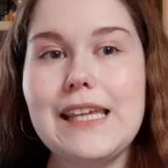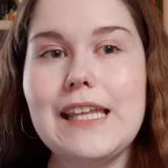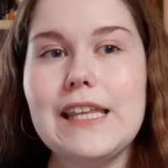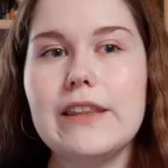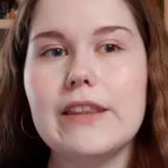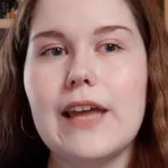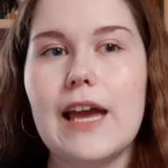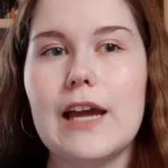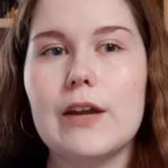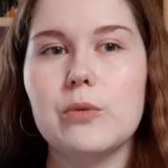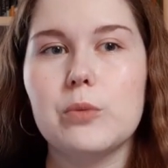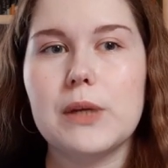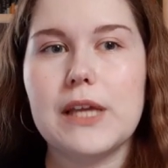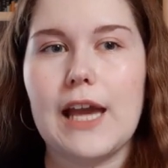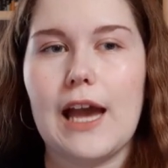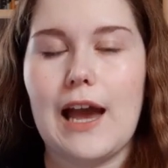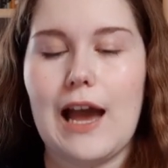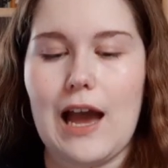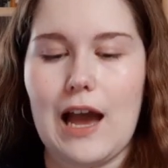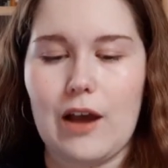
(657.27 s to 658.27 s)
then
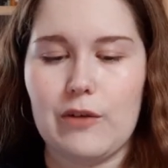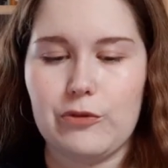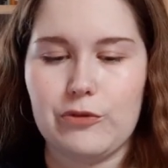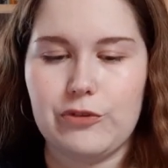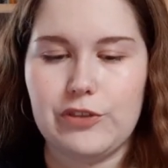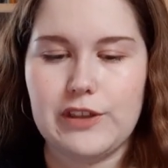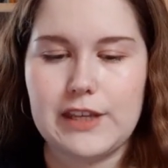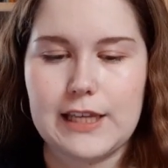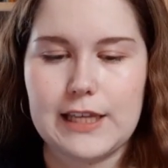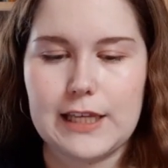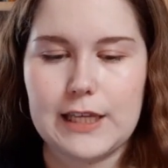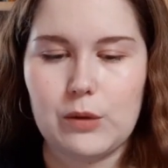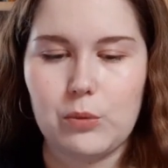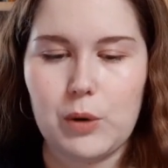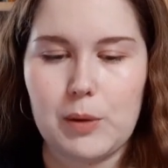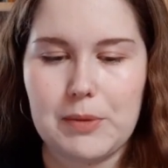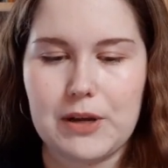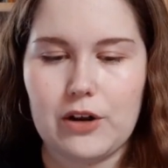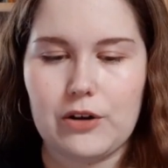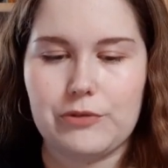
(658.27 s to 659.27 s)
we have the
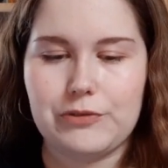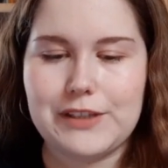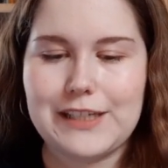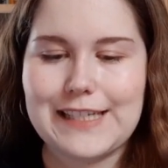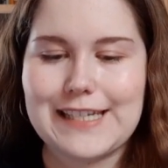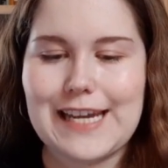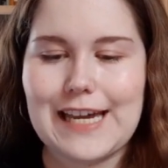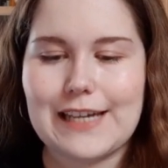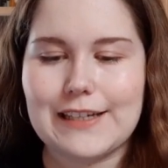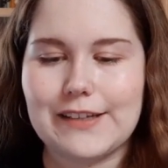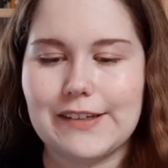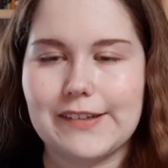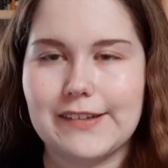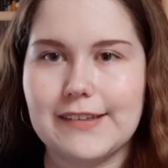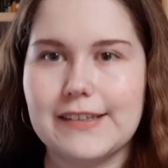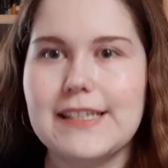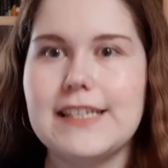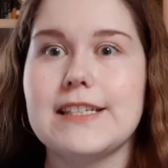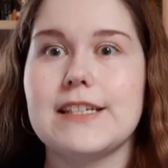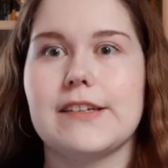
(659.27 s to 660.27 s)
Women of the Dead
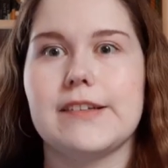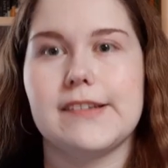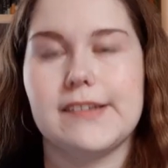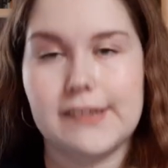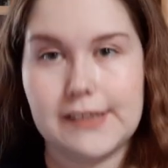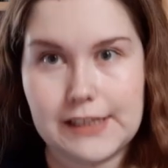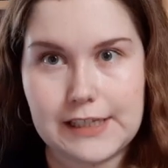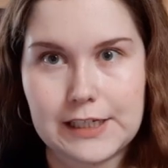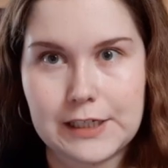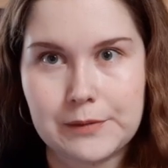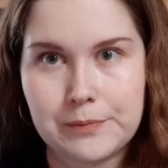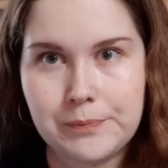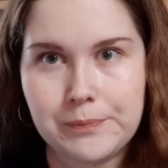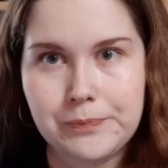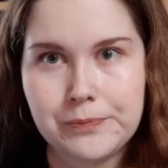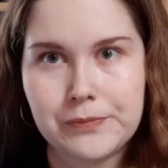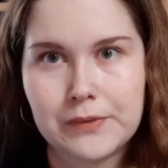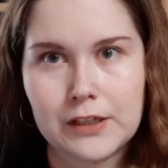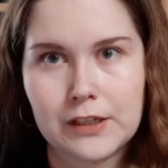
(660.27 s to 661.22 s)
Seed scene.